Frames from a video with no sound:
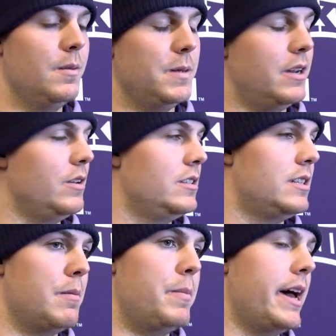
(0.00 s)
You know, you
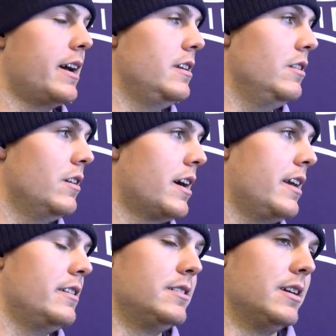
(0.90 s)
step back and you look
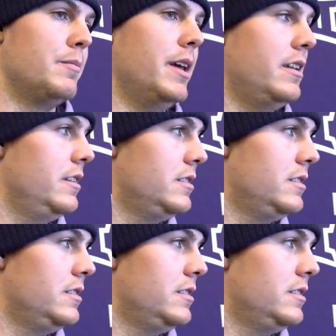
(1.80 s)
at it, it's like, man,